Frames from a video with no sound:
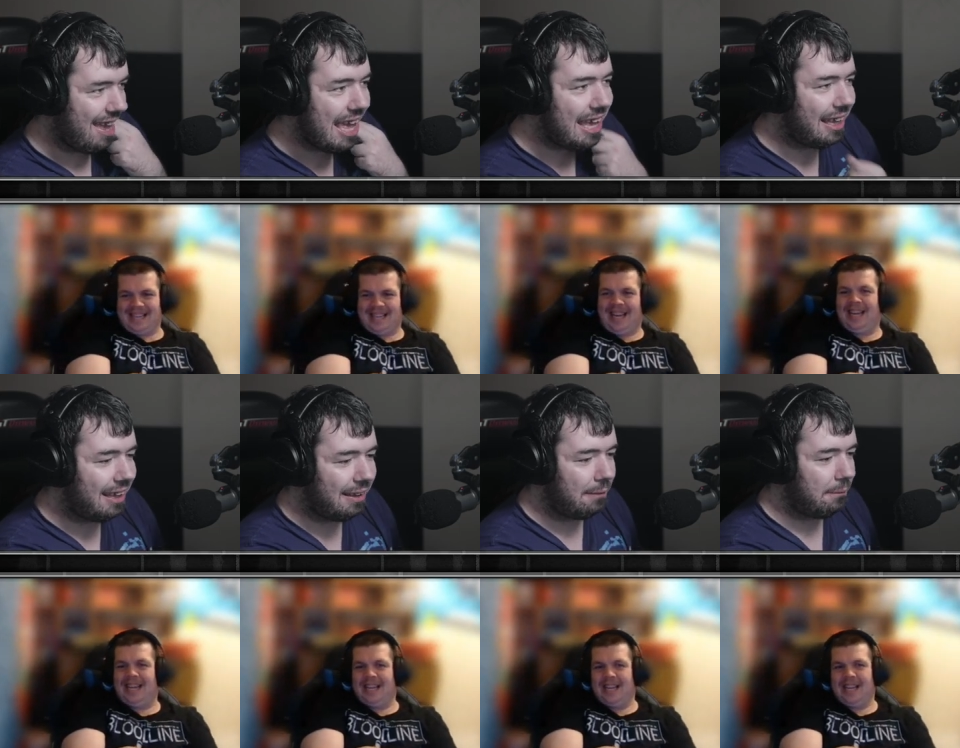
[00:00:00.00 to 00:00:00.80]
Speaker 1: Yeah.
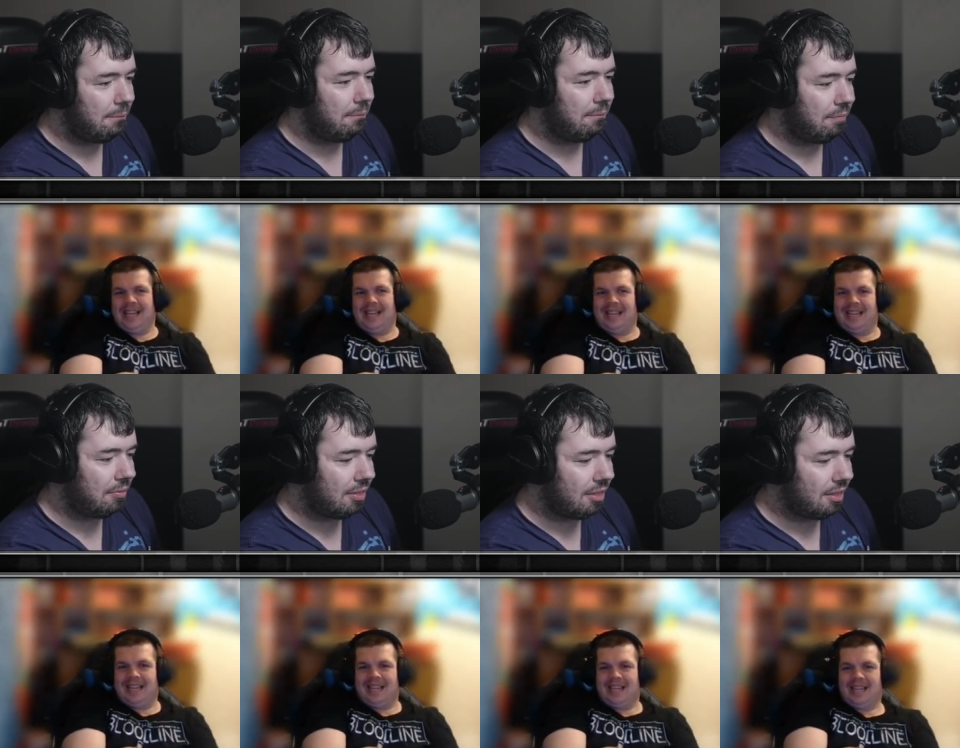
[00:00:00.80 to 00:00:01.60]

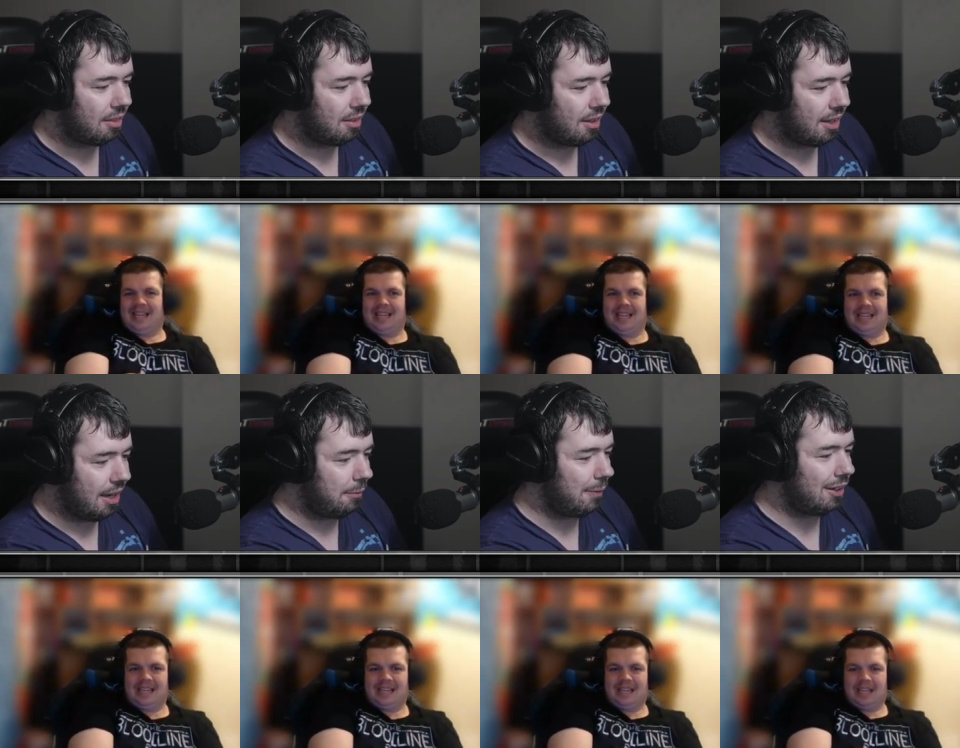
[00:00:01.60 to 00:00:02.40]
Okay,
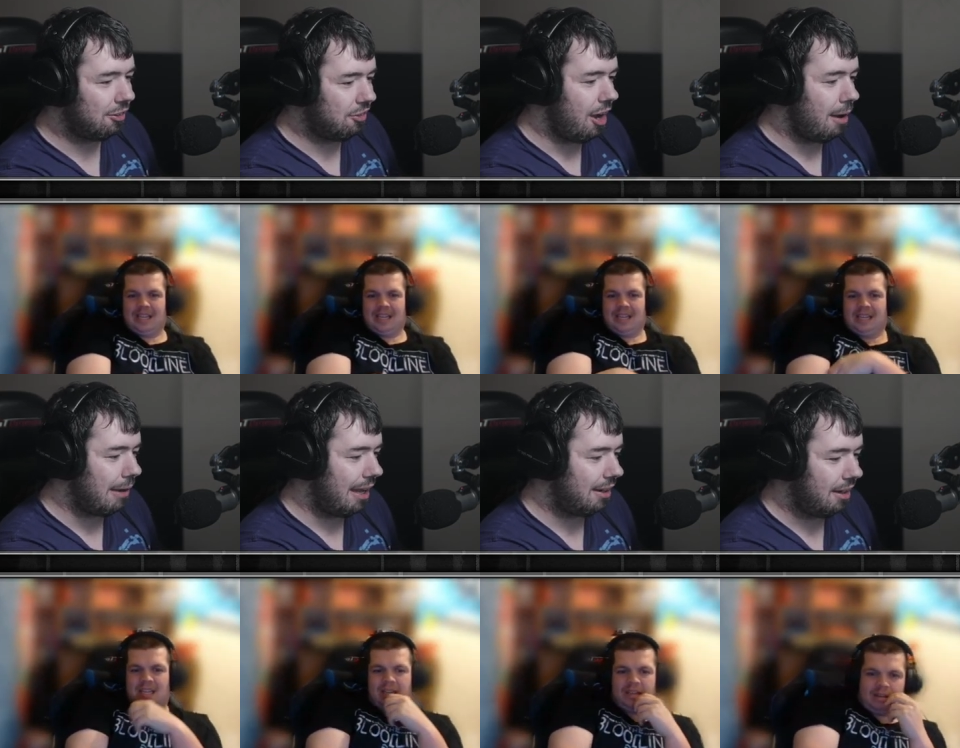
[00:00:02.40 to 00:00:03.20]
we got
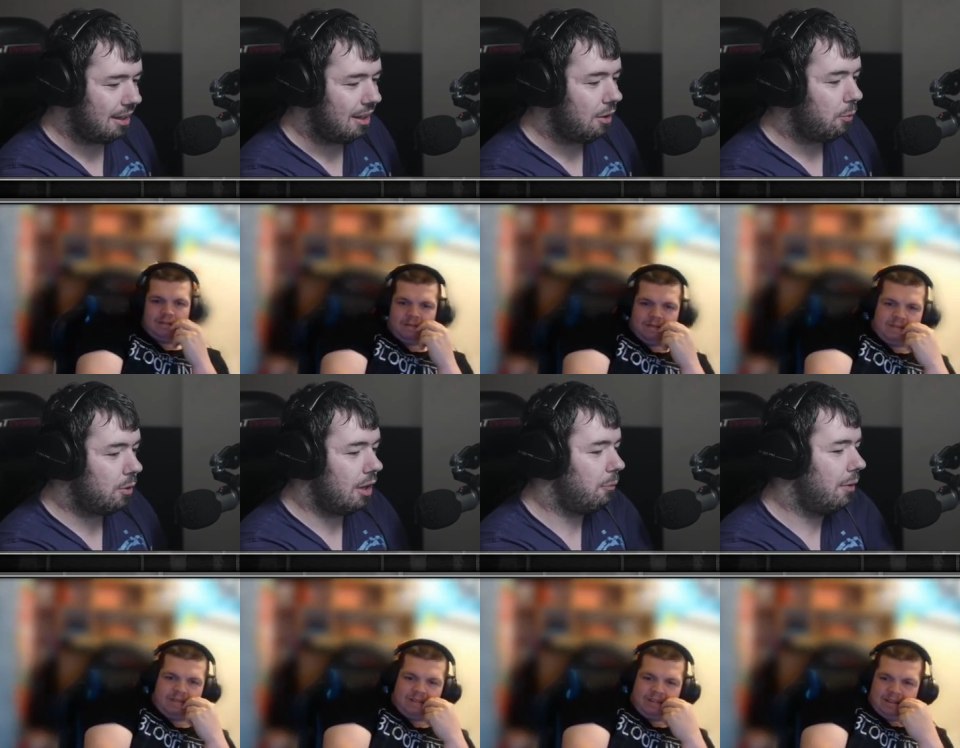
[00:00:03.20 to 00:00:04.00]
Charmander.
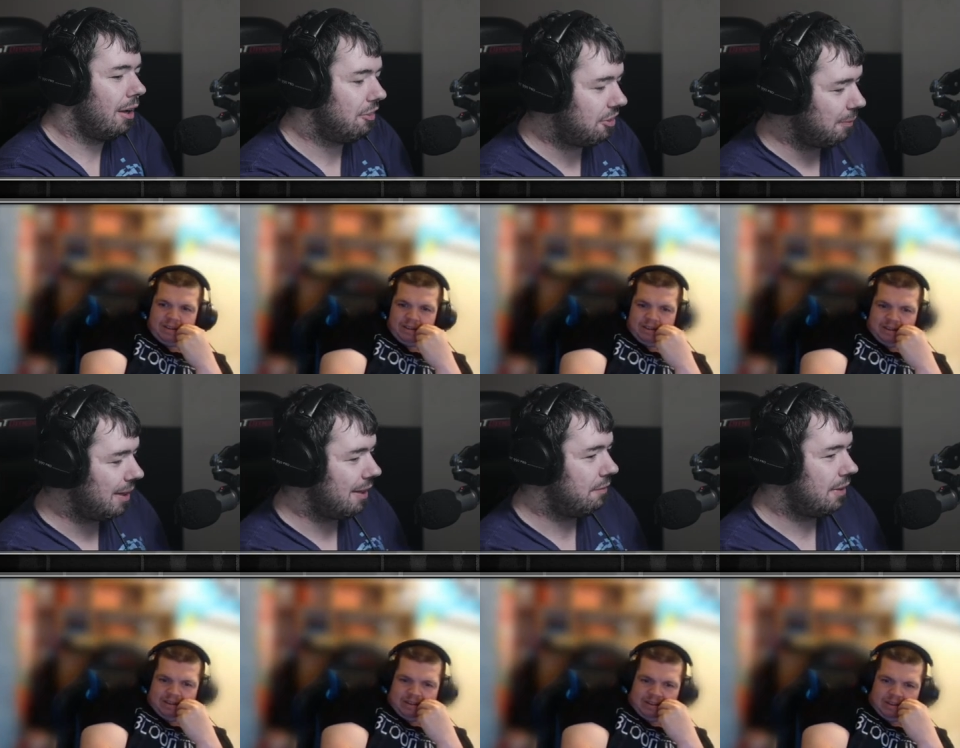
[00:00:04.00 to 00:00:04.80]
Shall we
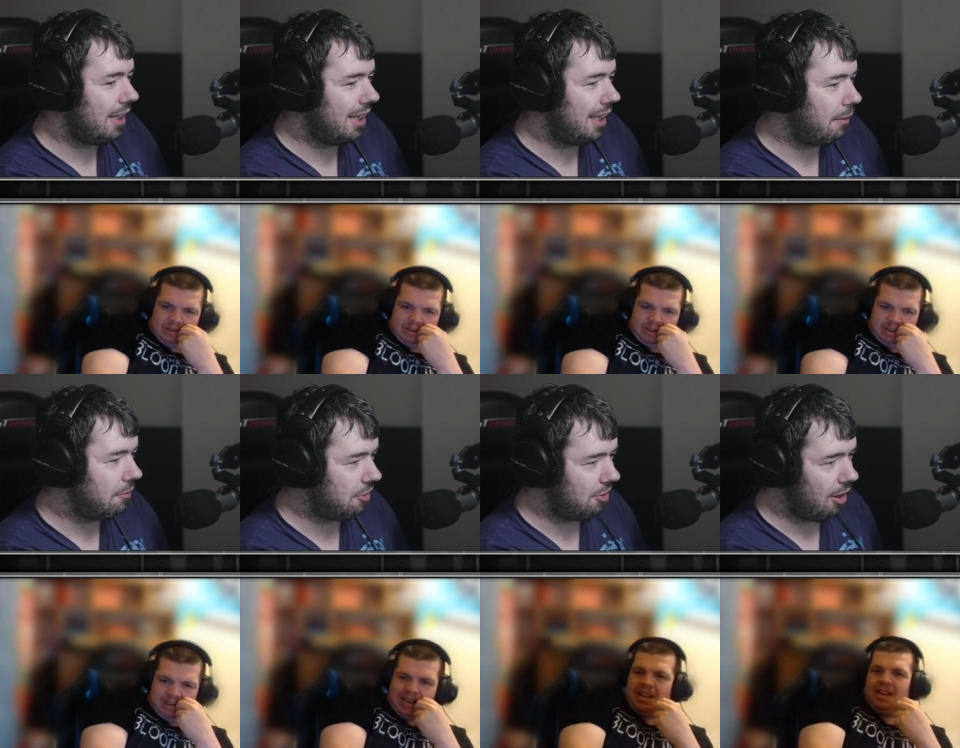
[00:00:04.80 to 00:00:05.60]
give a nickname
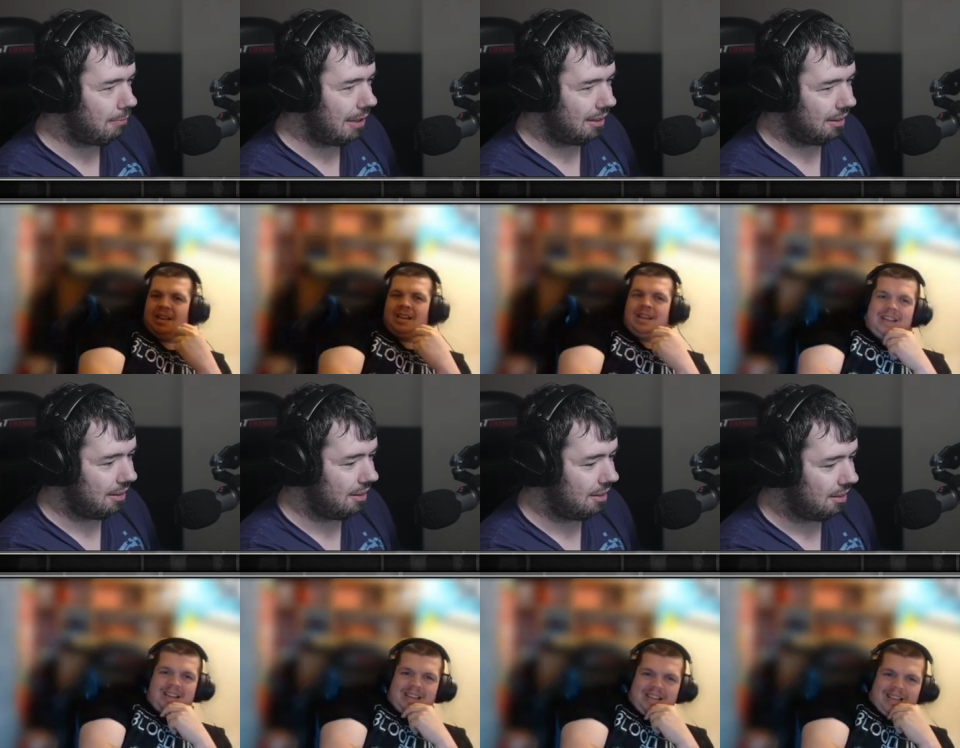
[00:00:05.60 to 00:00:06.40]
to Charmander?
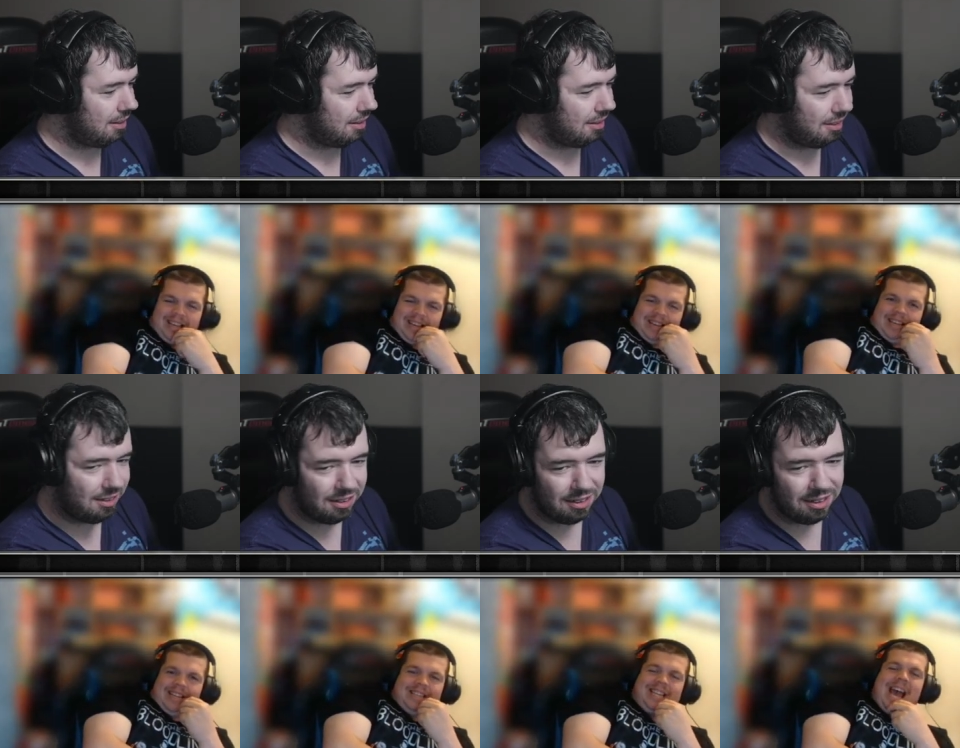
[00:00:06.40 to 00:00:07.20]

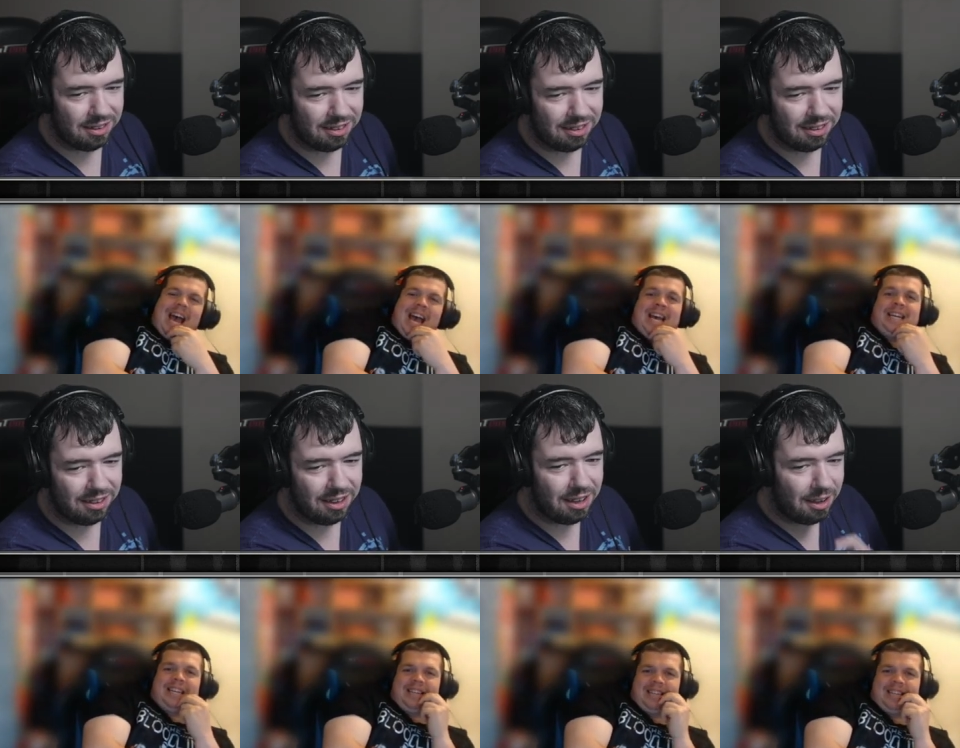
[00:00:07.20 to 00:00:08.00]
Nah.
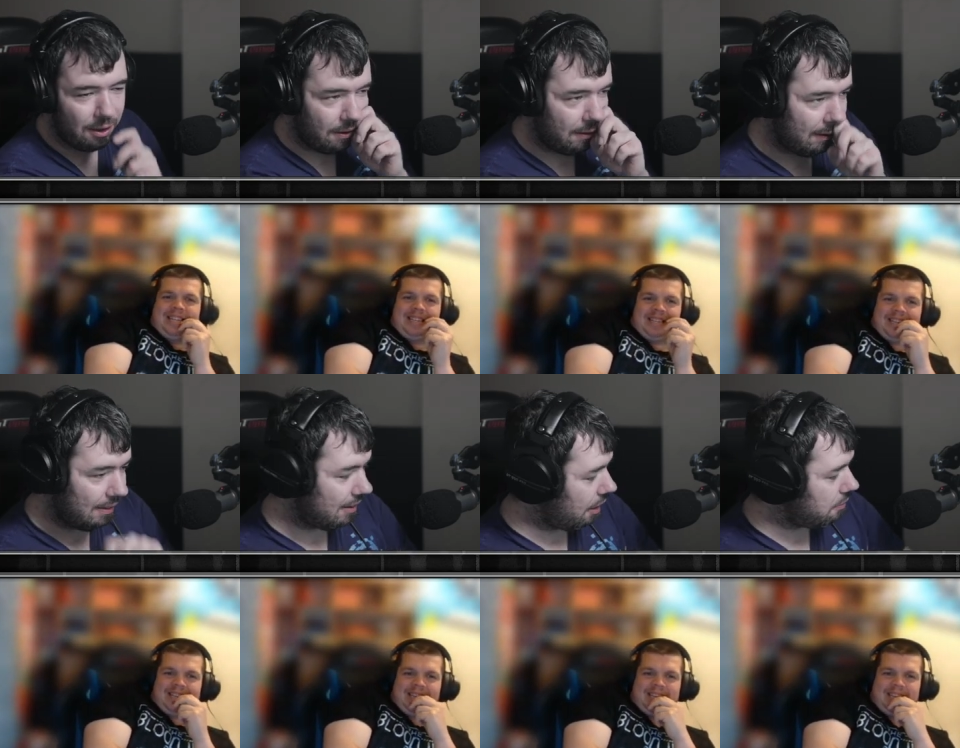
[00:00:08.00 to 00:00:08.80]

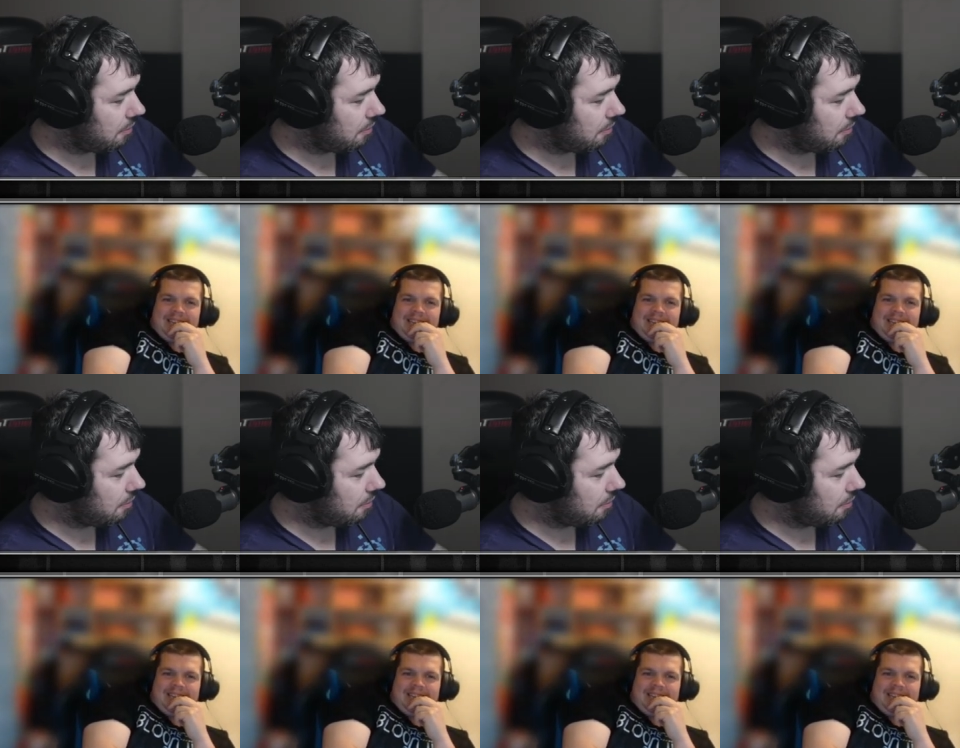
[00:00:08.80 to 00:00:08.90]
No?